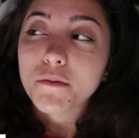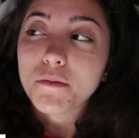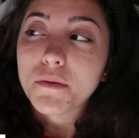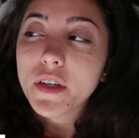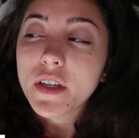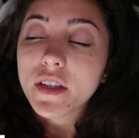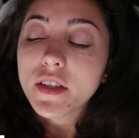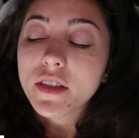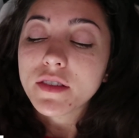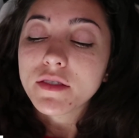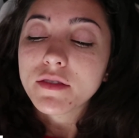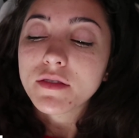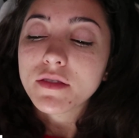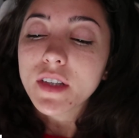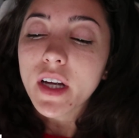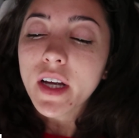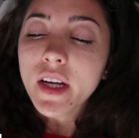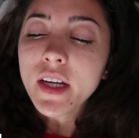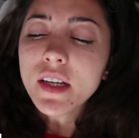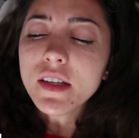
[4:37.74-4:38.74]
But
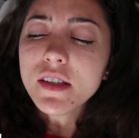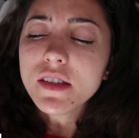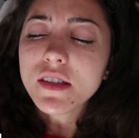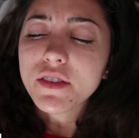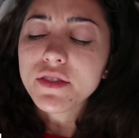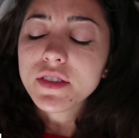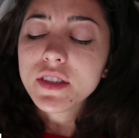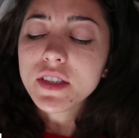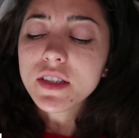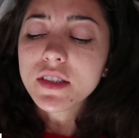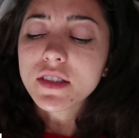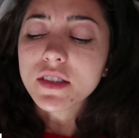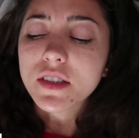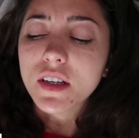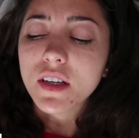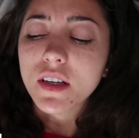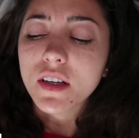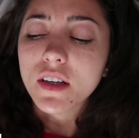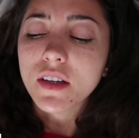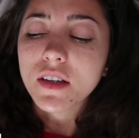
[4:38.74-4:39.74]
I can definitely
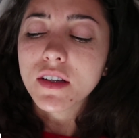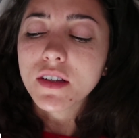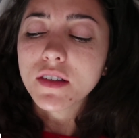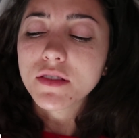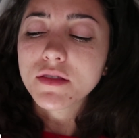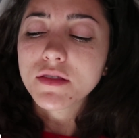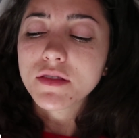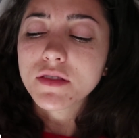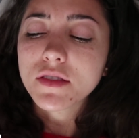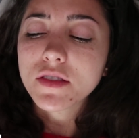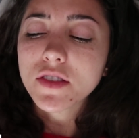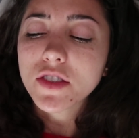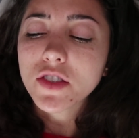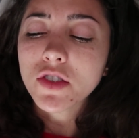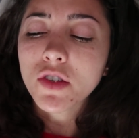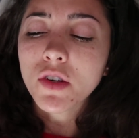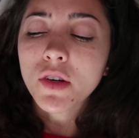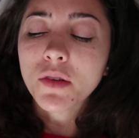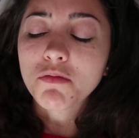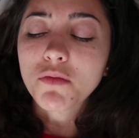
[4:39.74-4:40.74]
say,
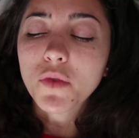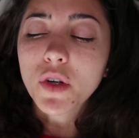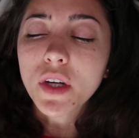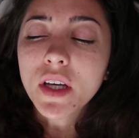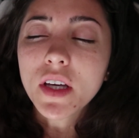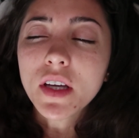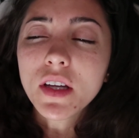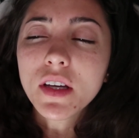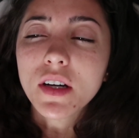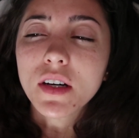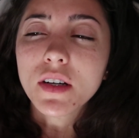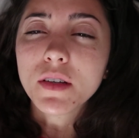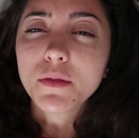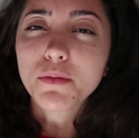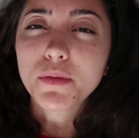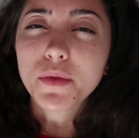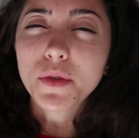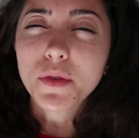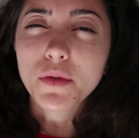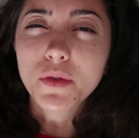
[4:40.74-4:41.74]
so I'm waking
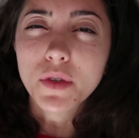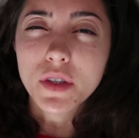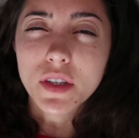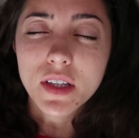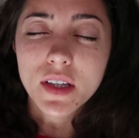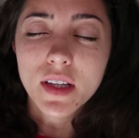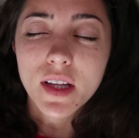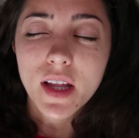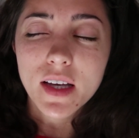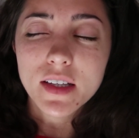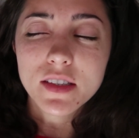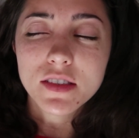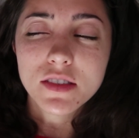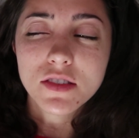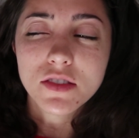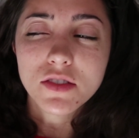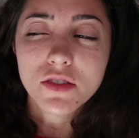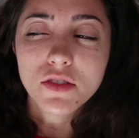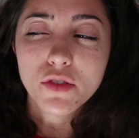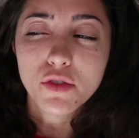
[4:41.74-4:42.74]
up with
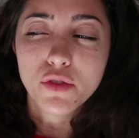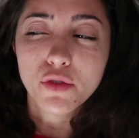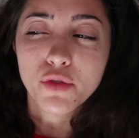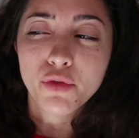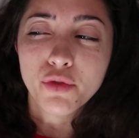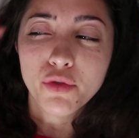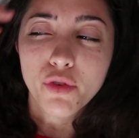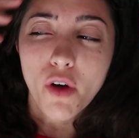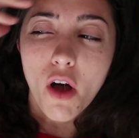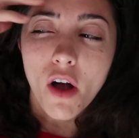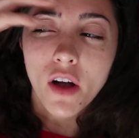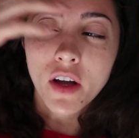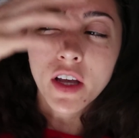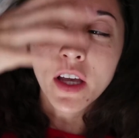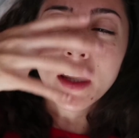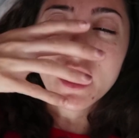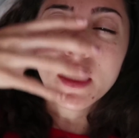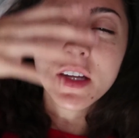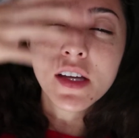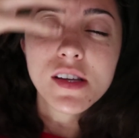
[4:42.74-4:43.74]
less
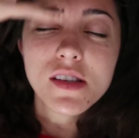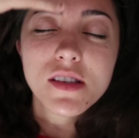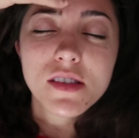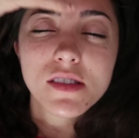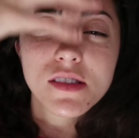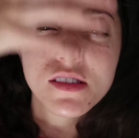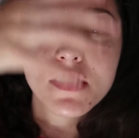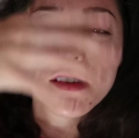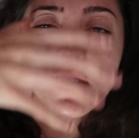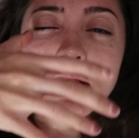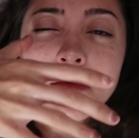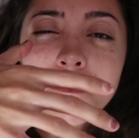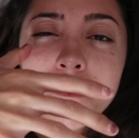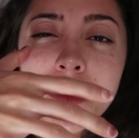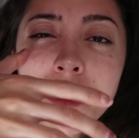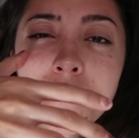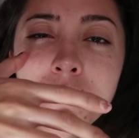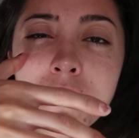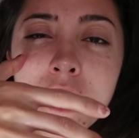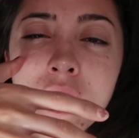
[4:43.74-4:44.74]
fogginess in
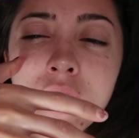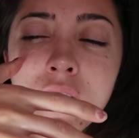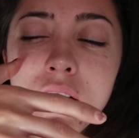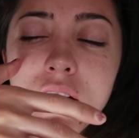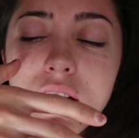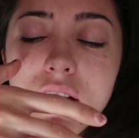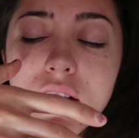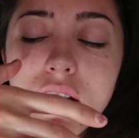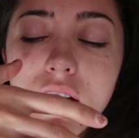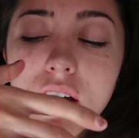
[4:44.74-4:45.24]
my mind.